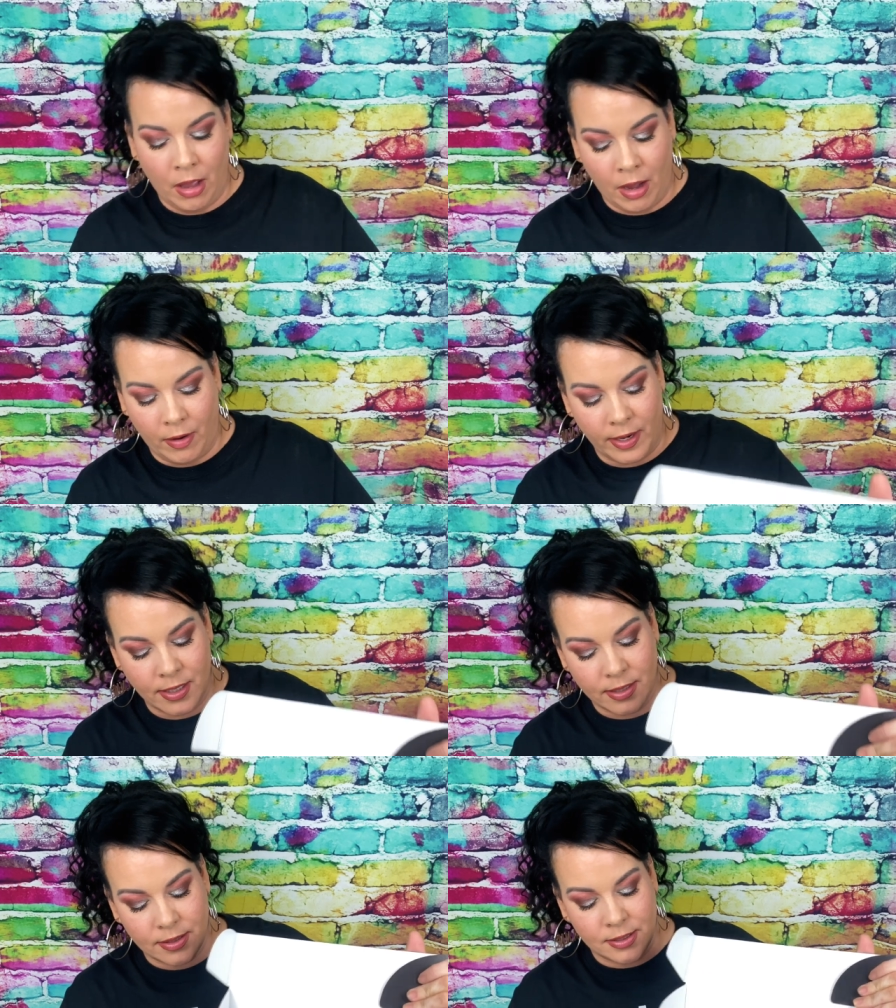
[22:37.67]
All
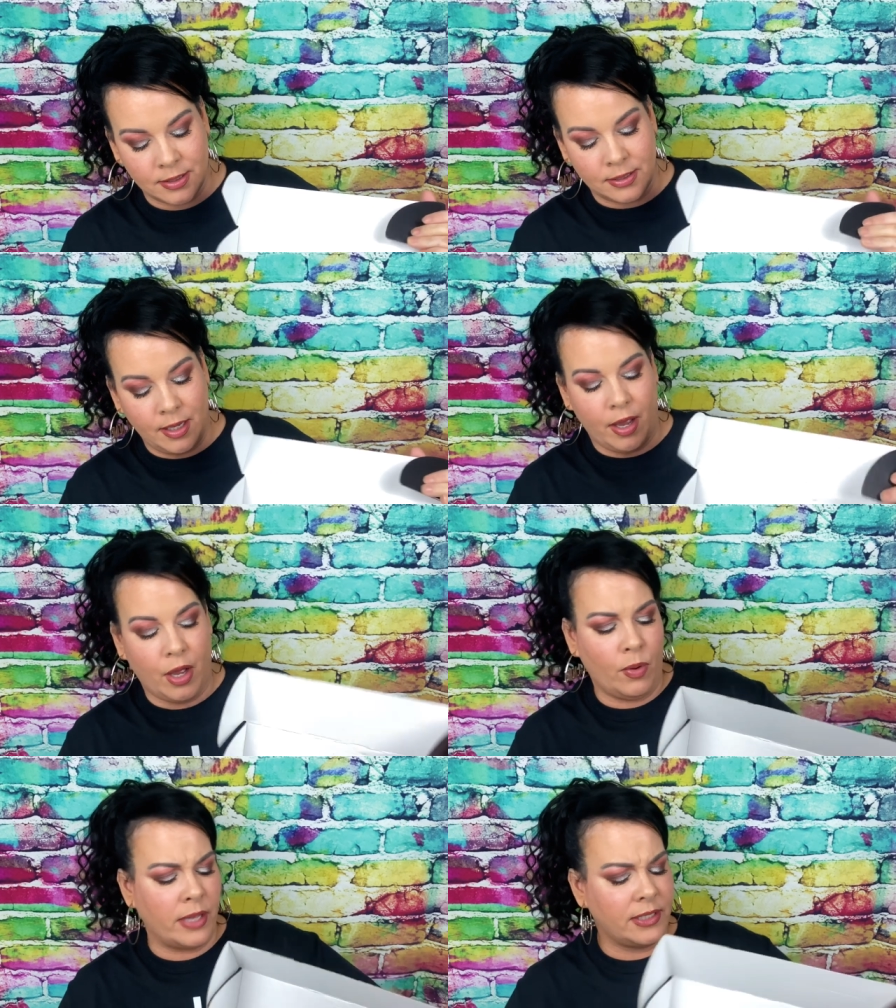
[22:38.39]
right, so
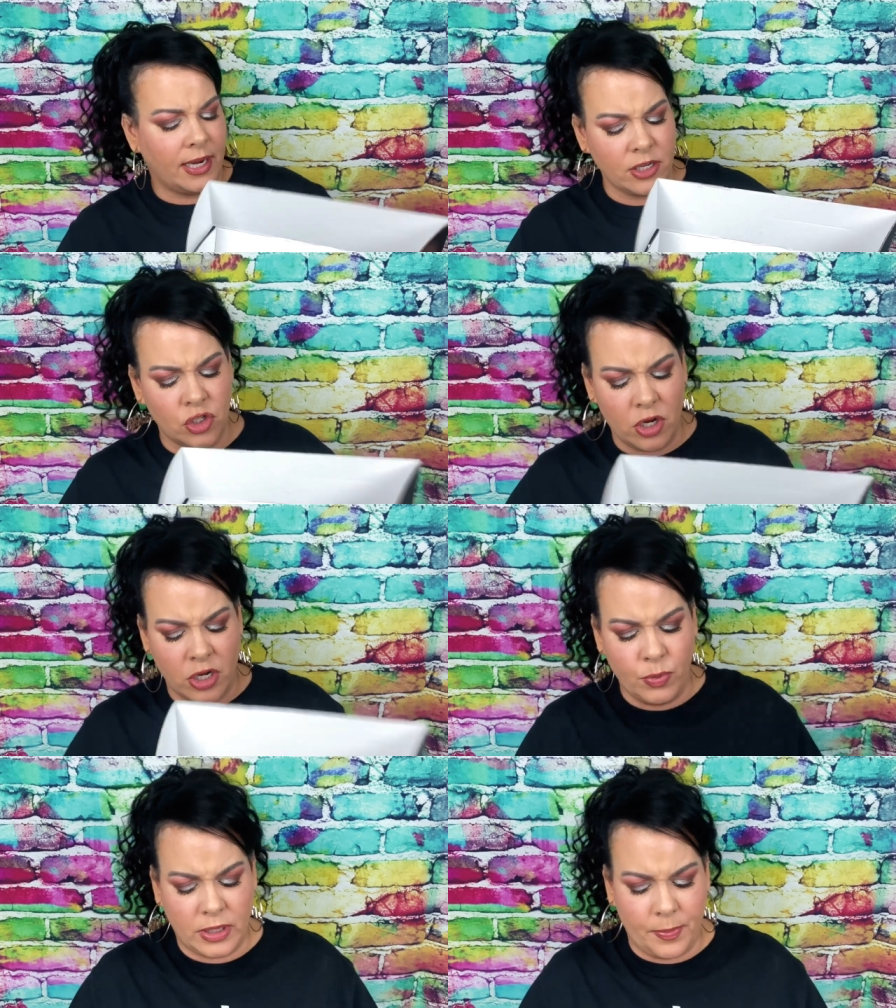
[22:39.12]
did I
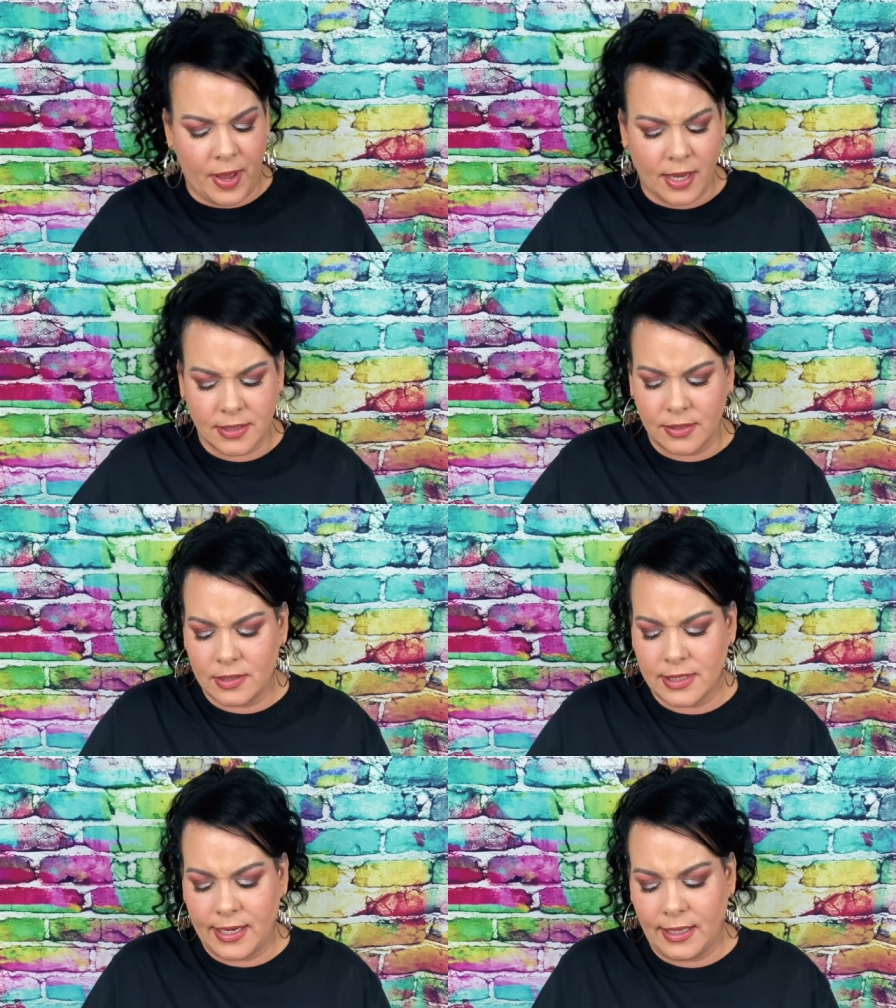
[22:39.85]
show you what the box
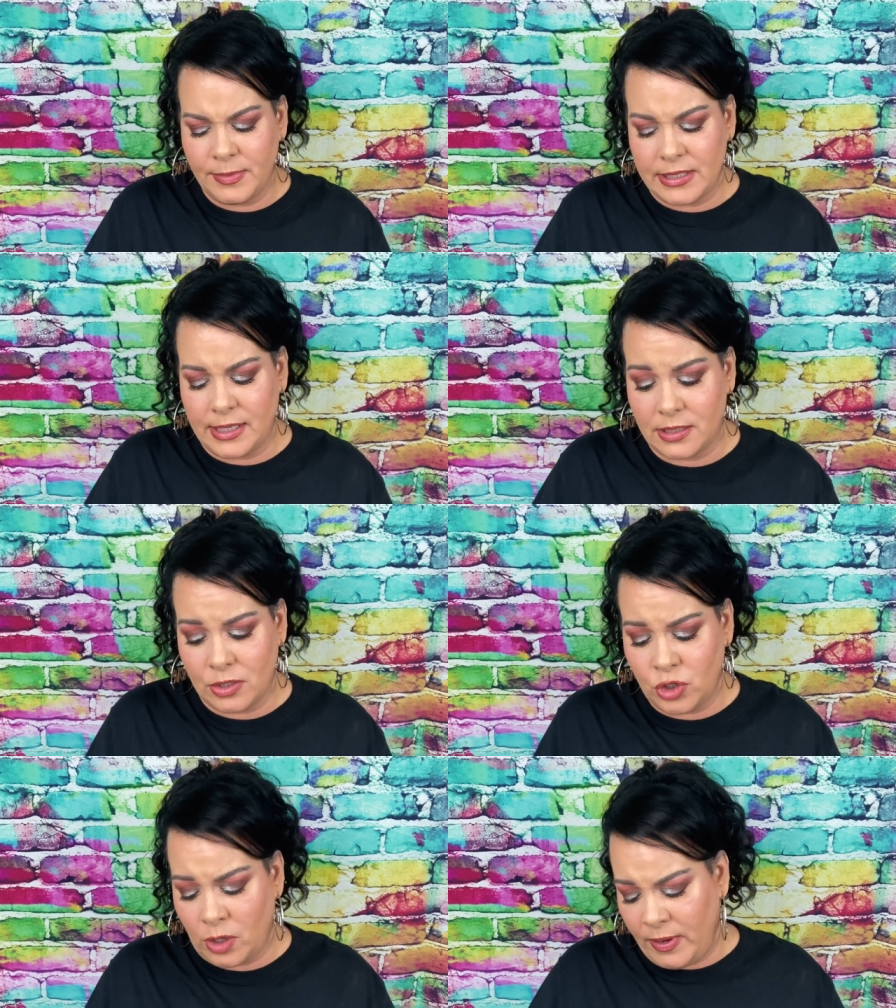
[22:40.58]
looks like? Let me see,
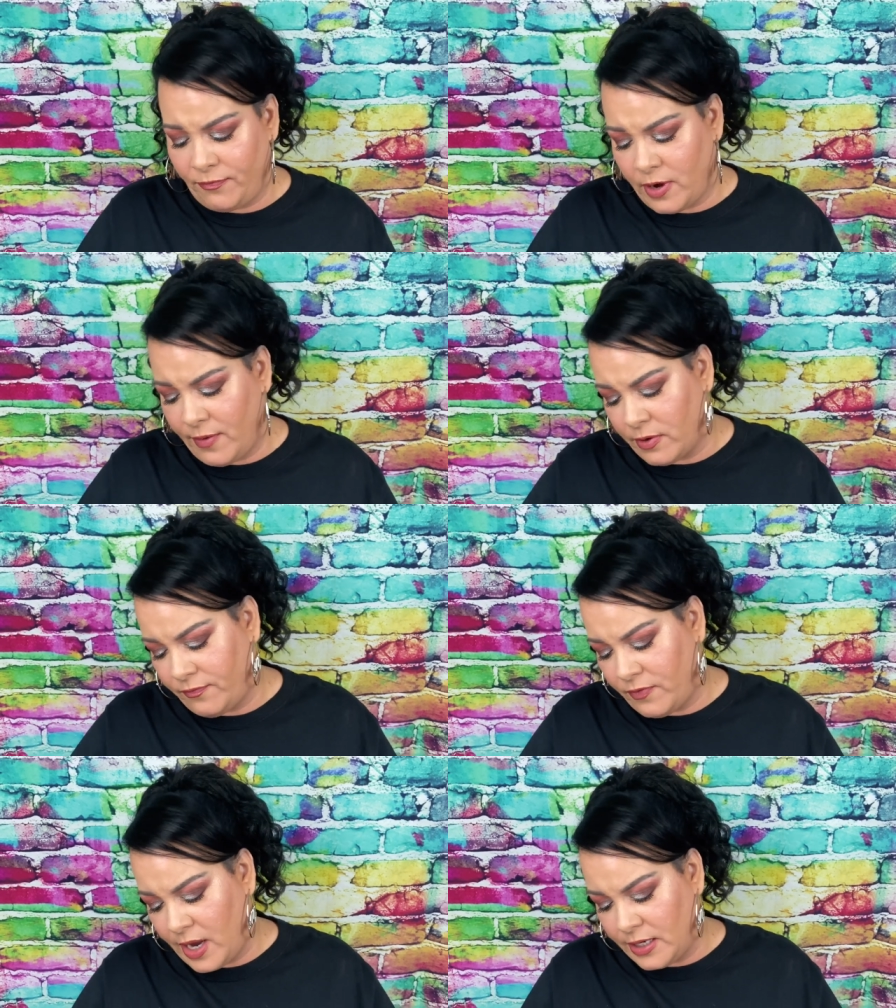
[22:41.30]
because it took me forever
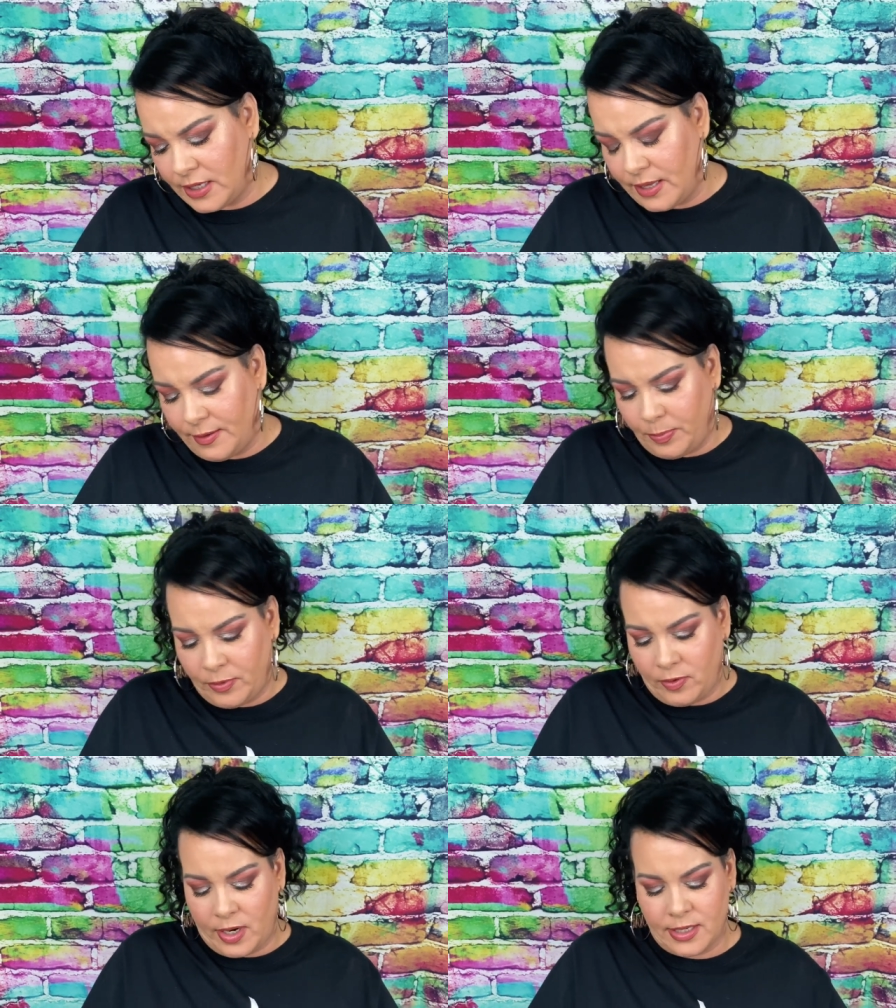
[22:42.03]
to find the
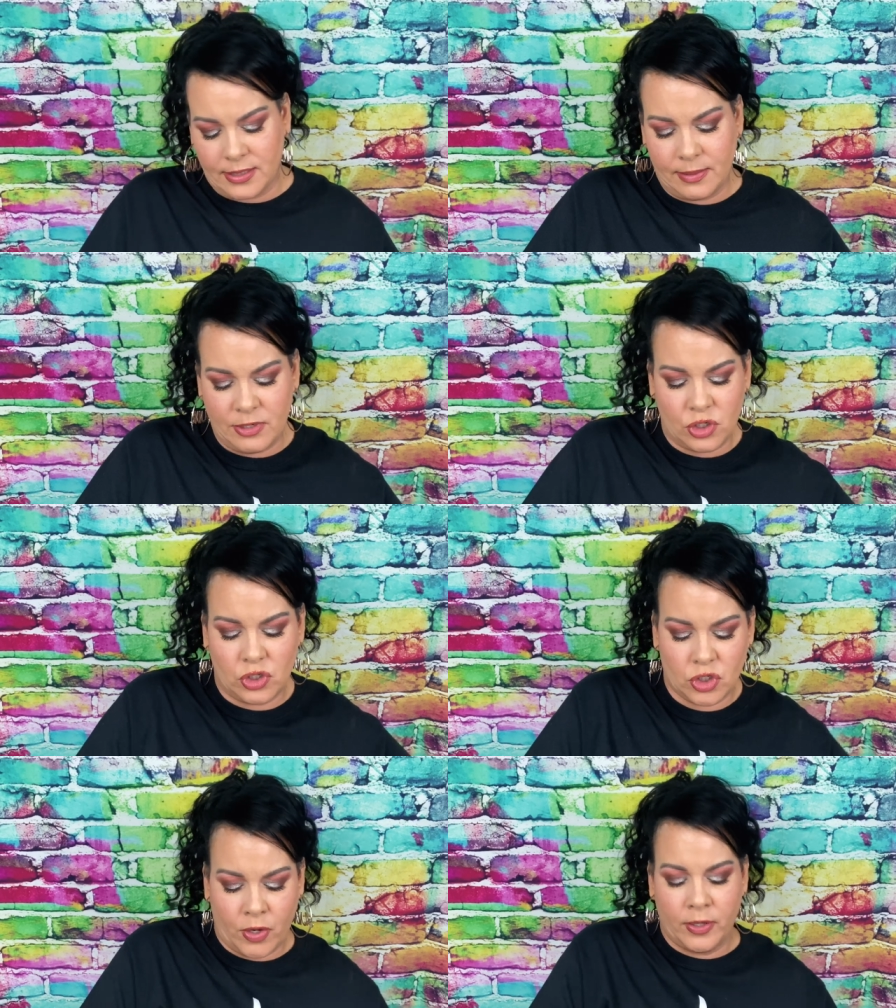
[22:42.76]
price. Let me
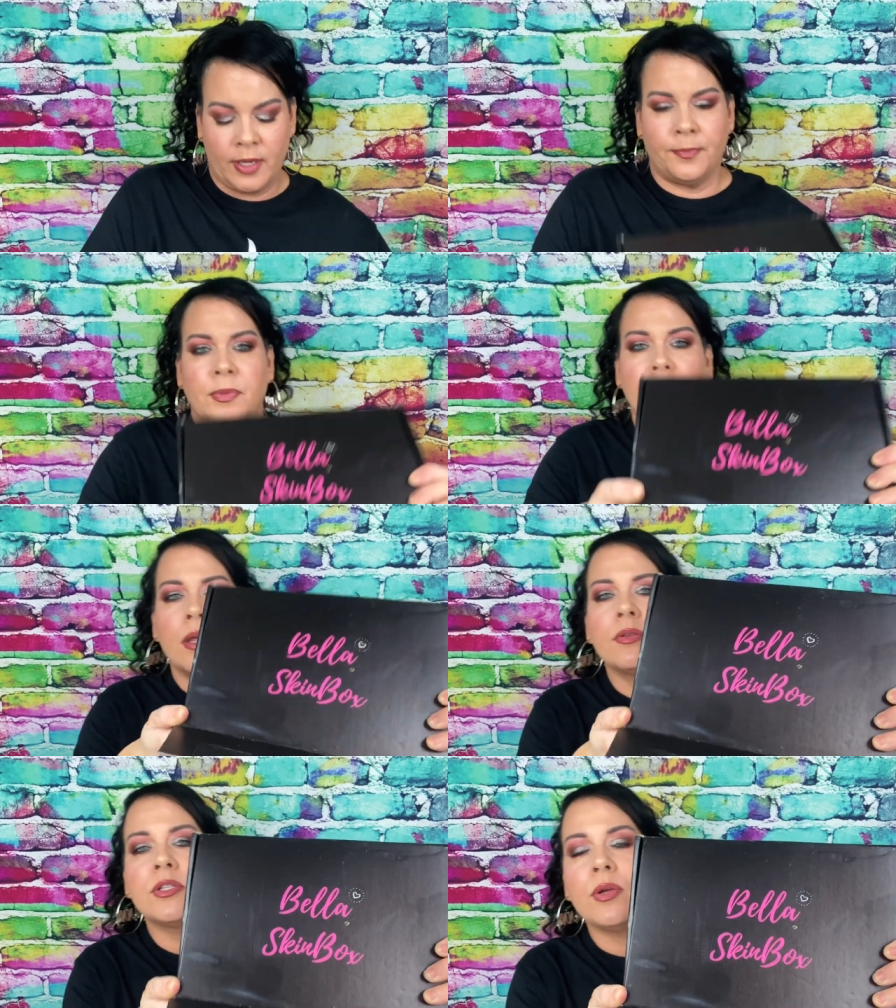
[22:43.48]
just show
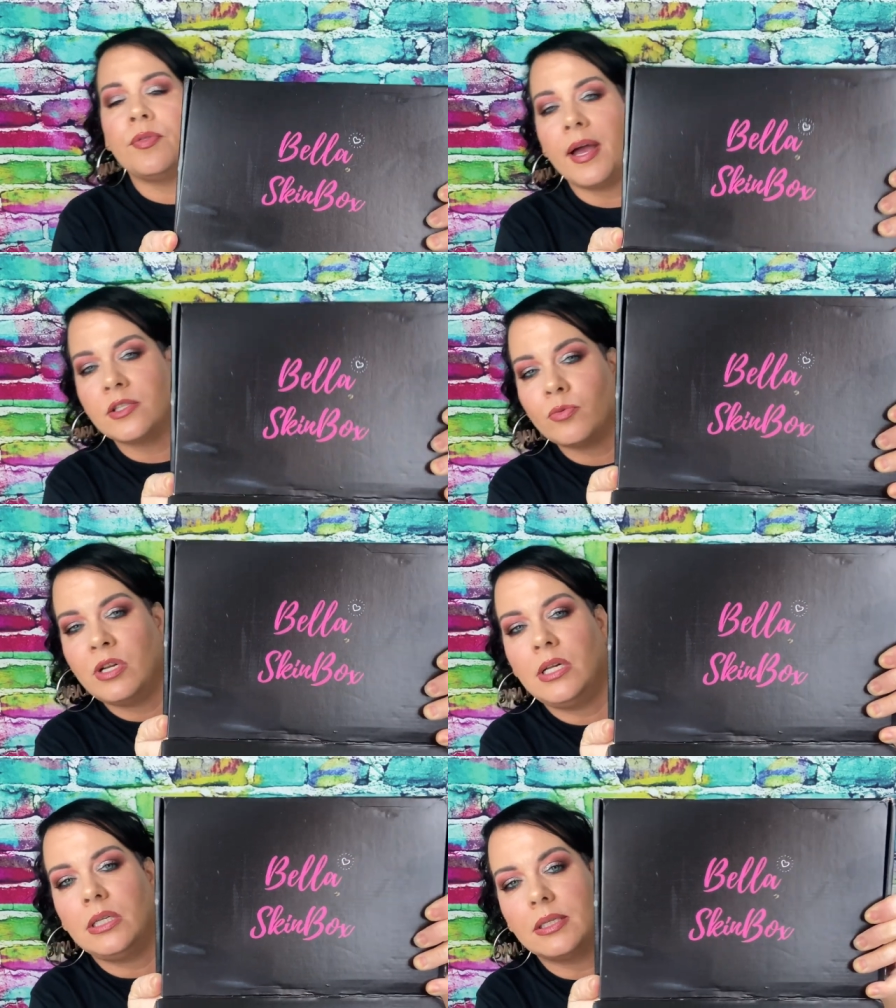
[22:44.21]
you. So that's
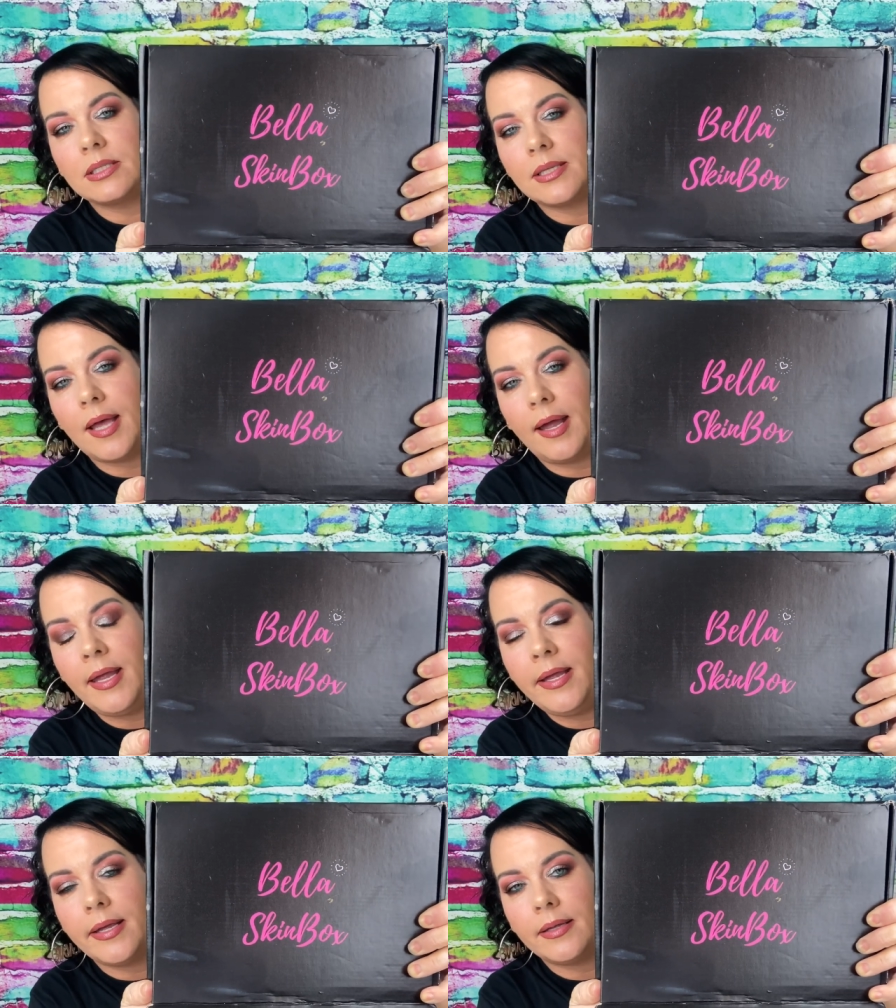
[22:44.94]
what it looks
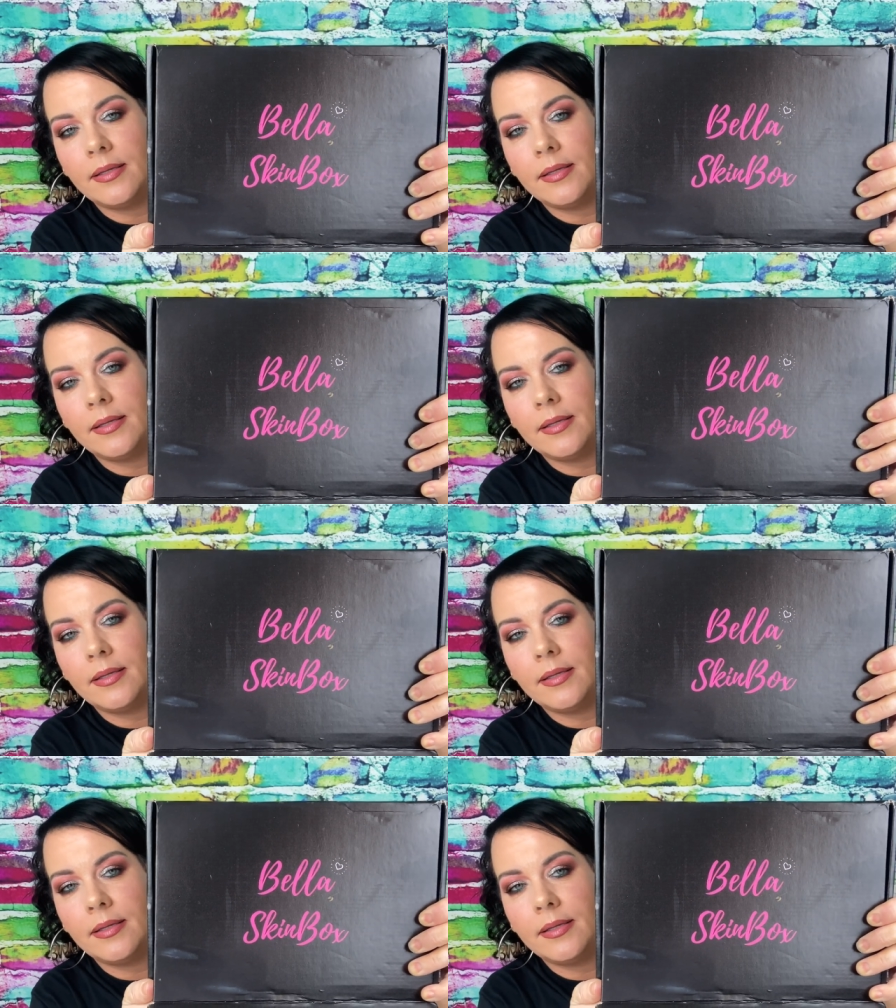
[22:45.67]
like.